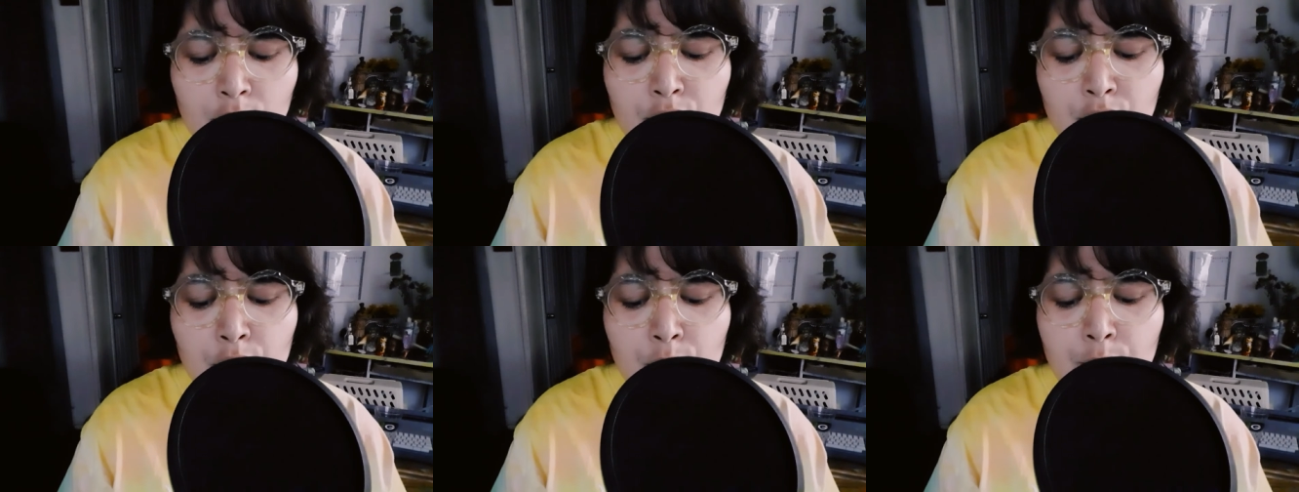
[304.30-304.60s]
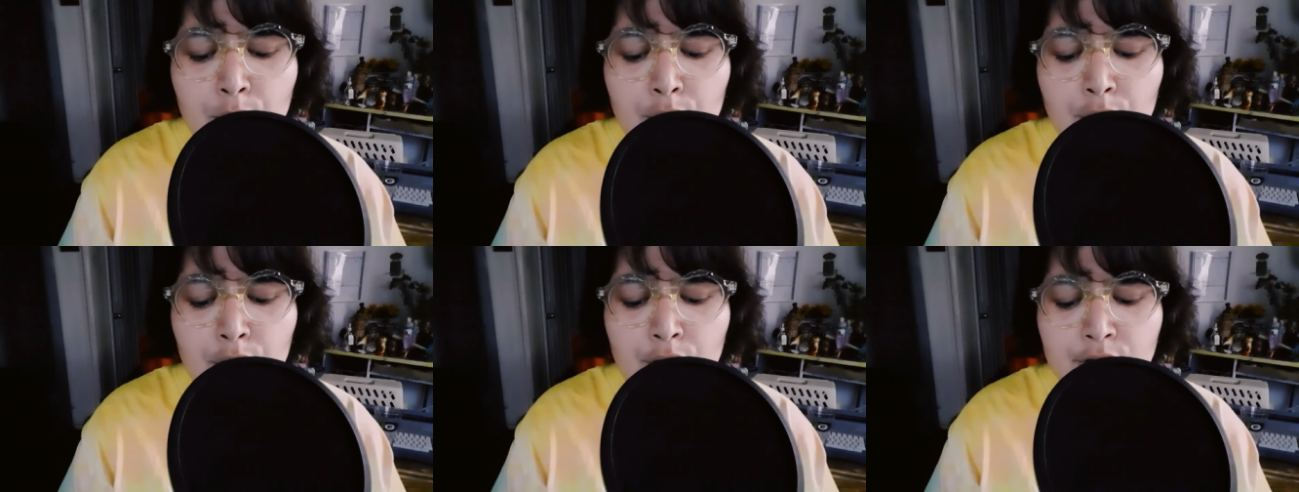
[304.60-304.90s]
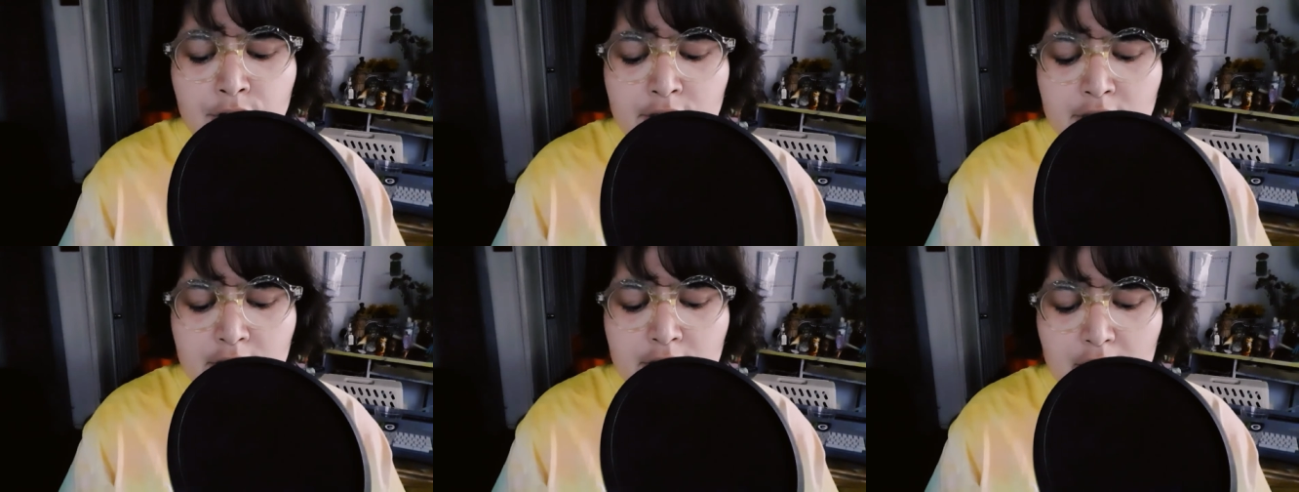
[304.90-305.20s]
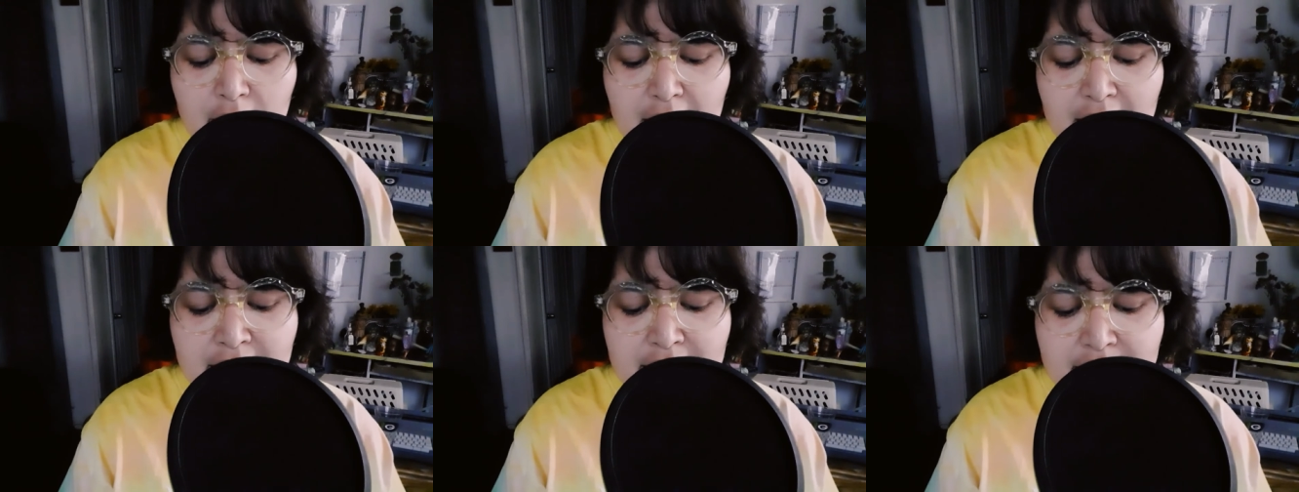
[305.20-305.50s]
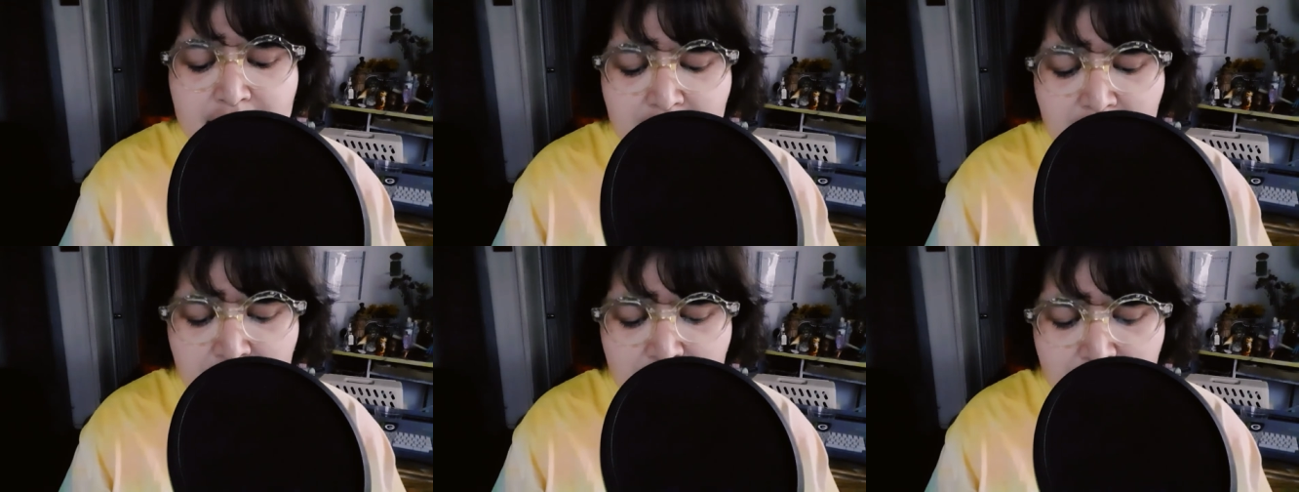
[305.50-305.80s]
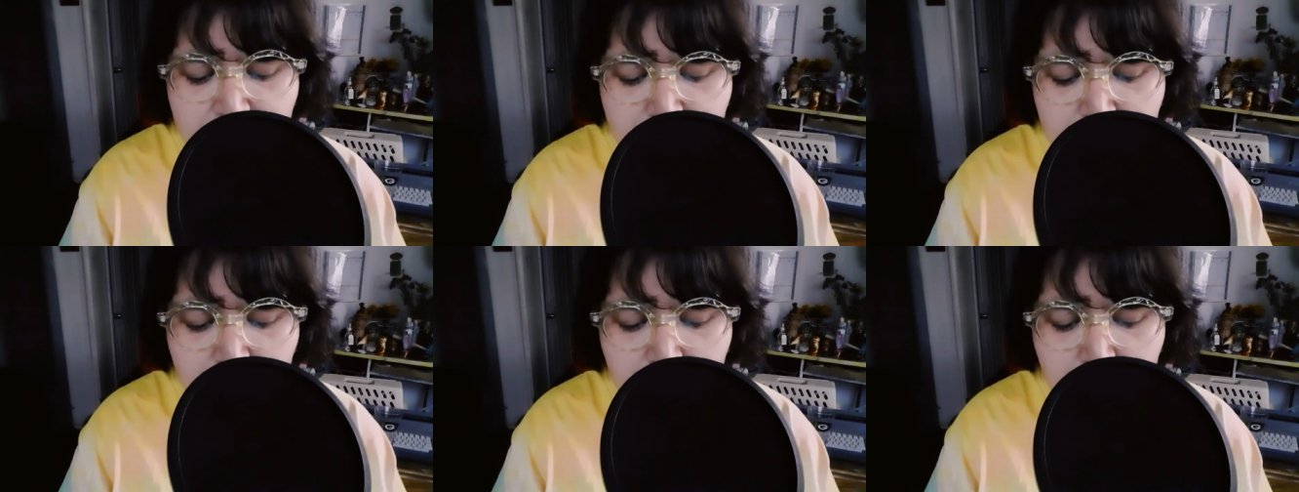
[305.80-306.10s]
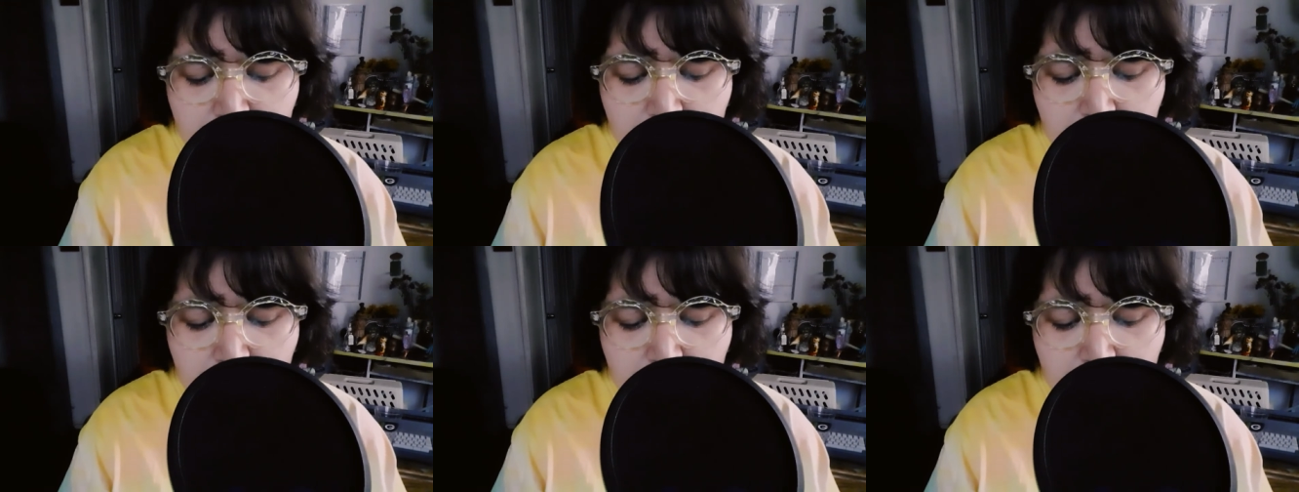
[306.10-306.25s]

over births and deaths,